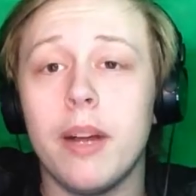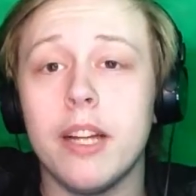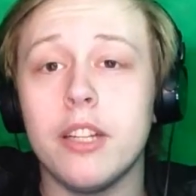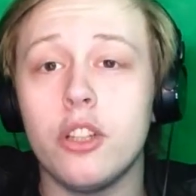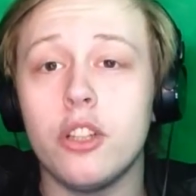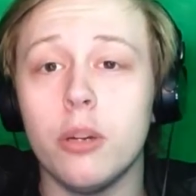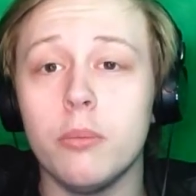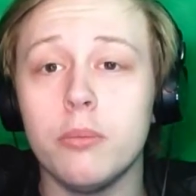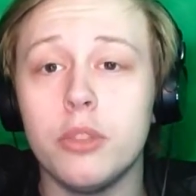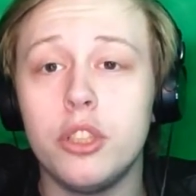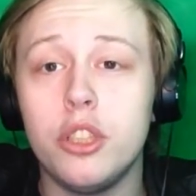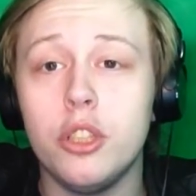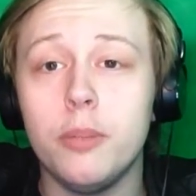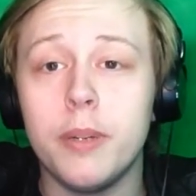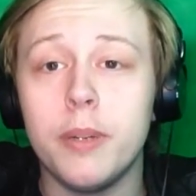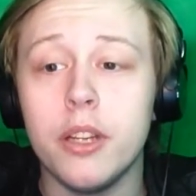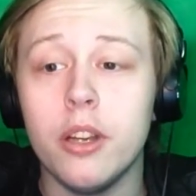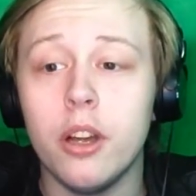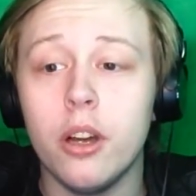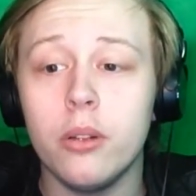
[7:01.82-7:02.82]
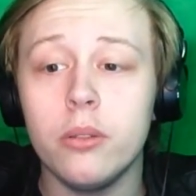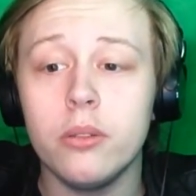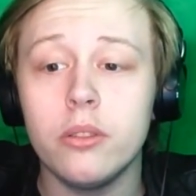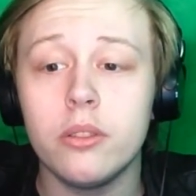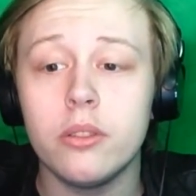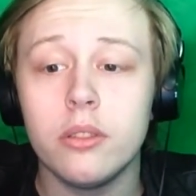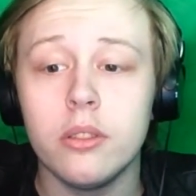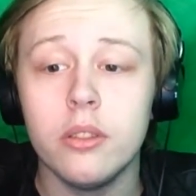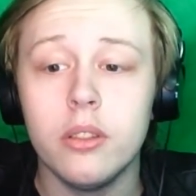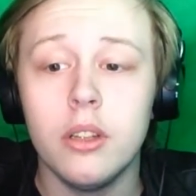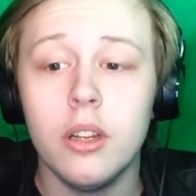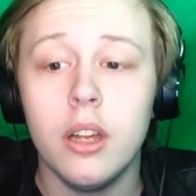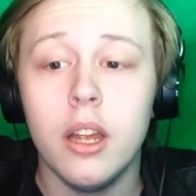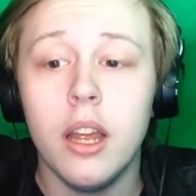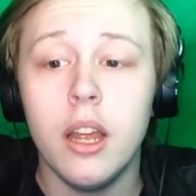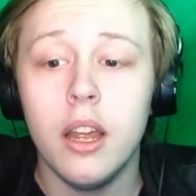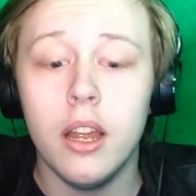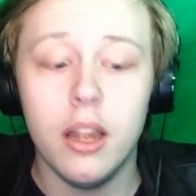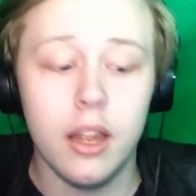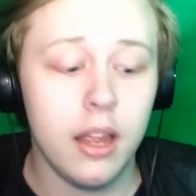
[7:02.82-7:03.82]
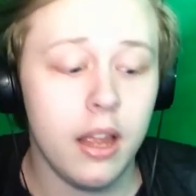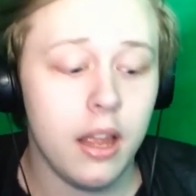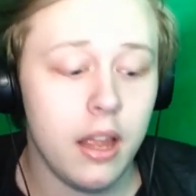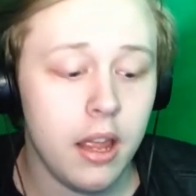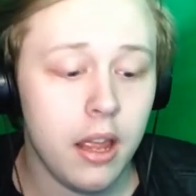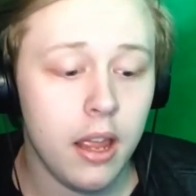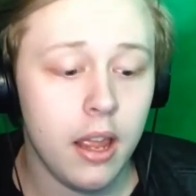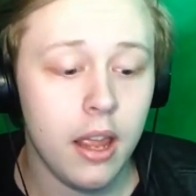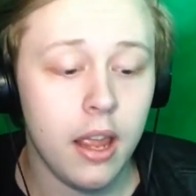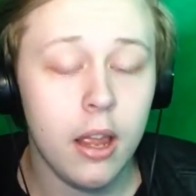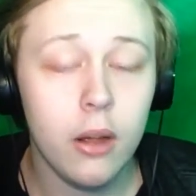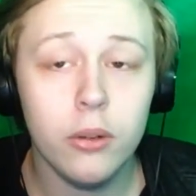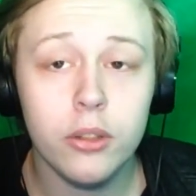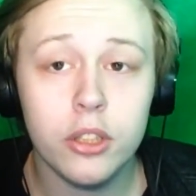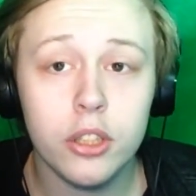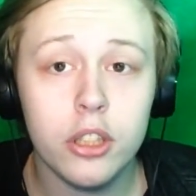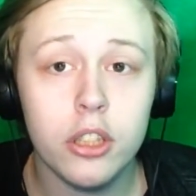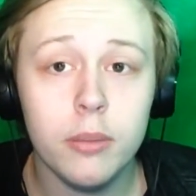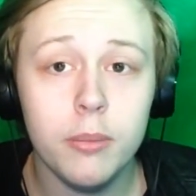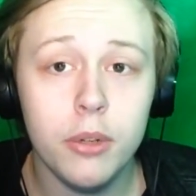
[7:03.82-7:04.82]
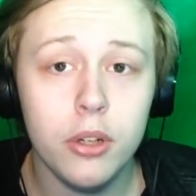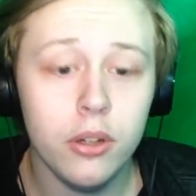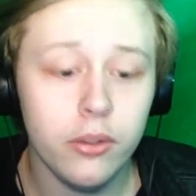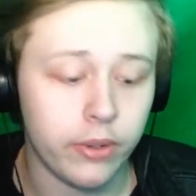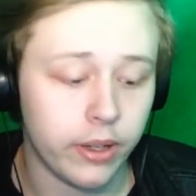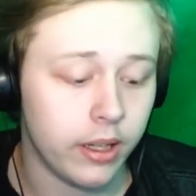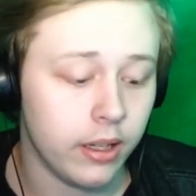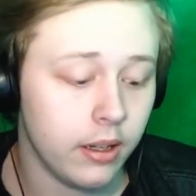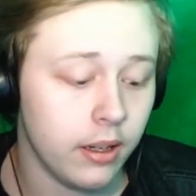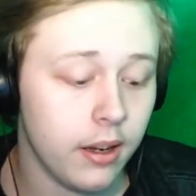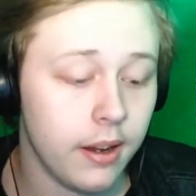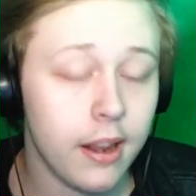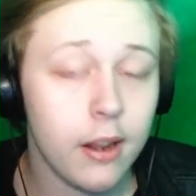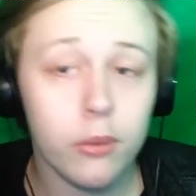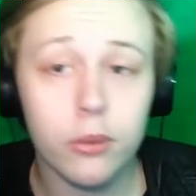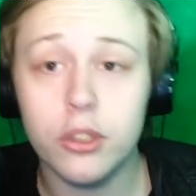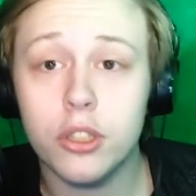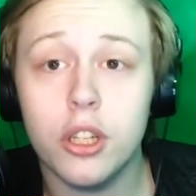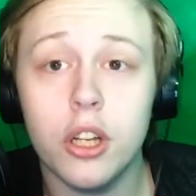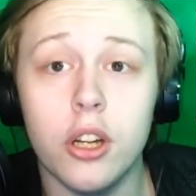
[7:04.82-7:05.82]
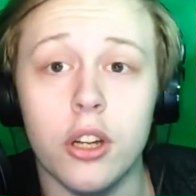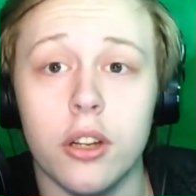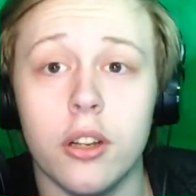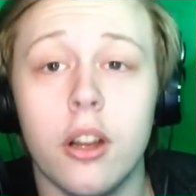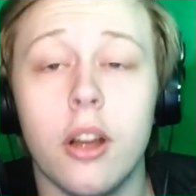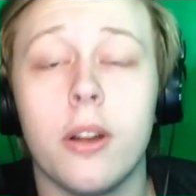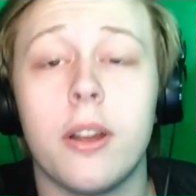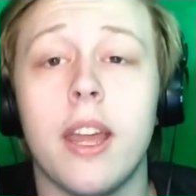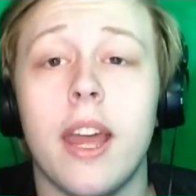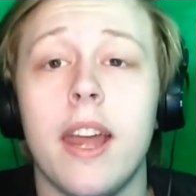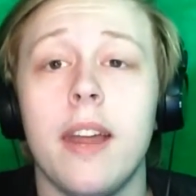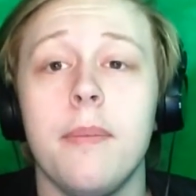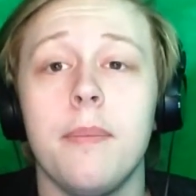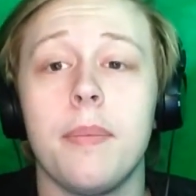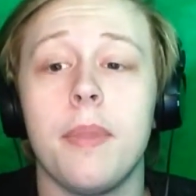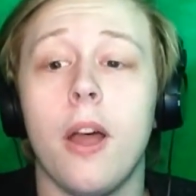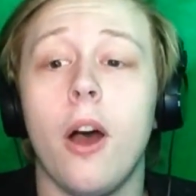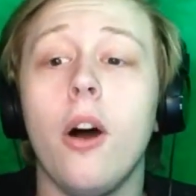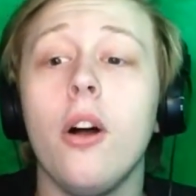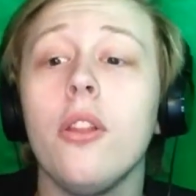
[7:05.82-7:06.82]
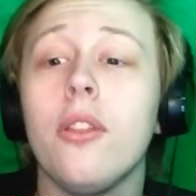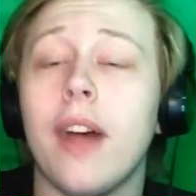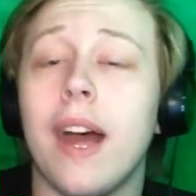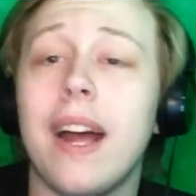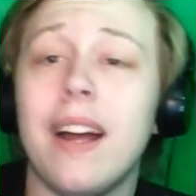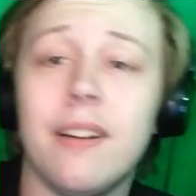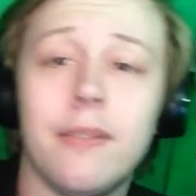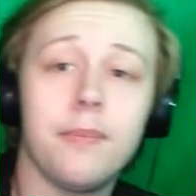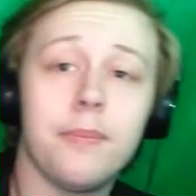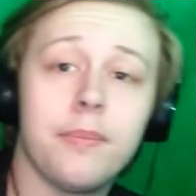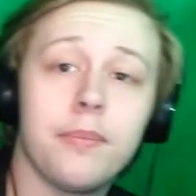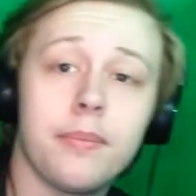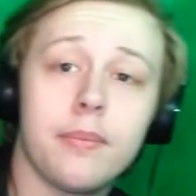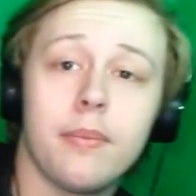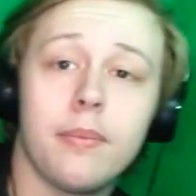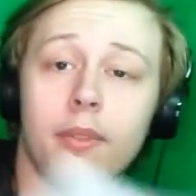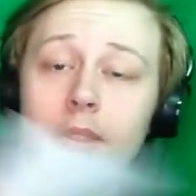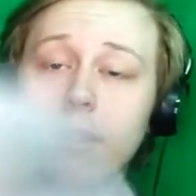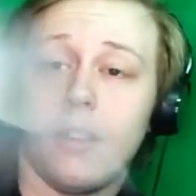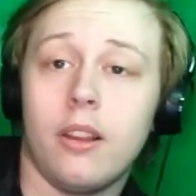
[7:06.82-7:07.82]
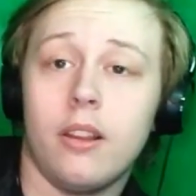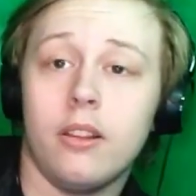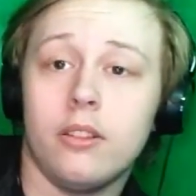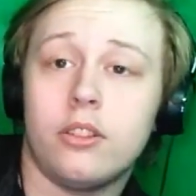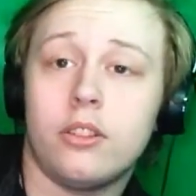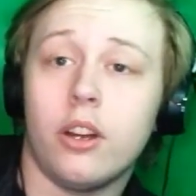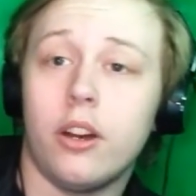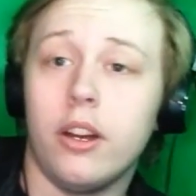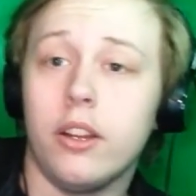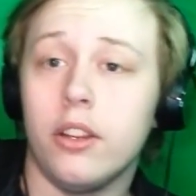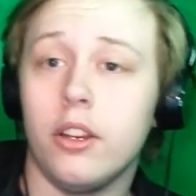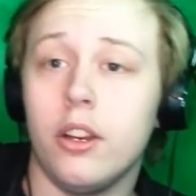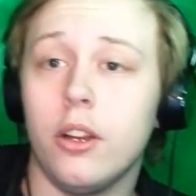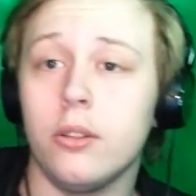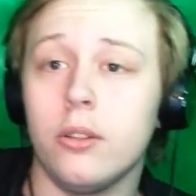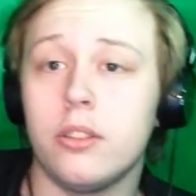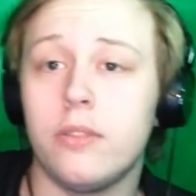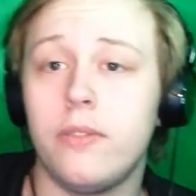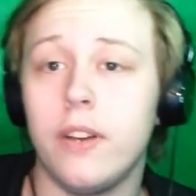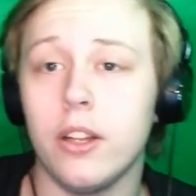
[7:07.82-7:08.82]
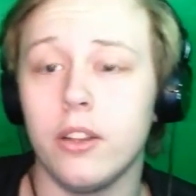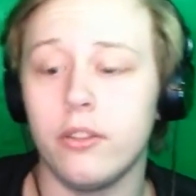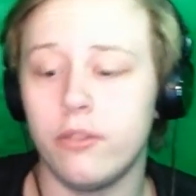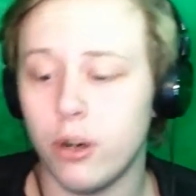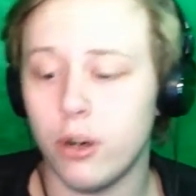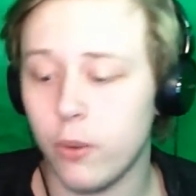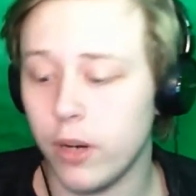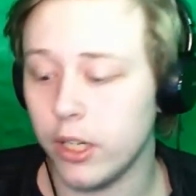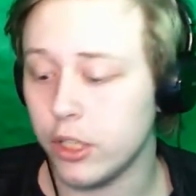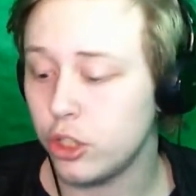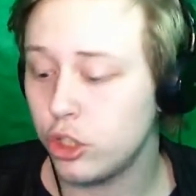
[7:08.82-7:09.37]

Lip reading: my dumb, stupid notes, it was a good movie. It was good, okay? All that. Sorry, the notes fell the wrong way.